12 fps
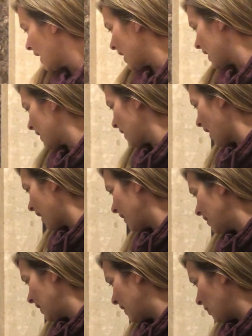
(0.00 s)
And I
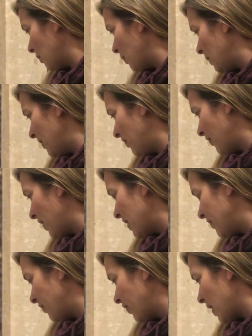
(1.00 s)
think it will be fun
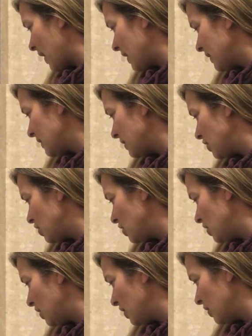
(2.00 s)
for us
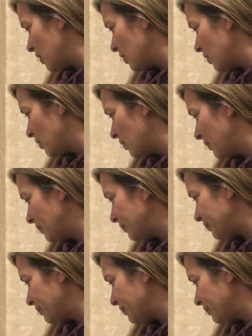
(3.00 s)
to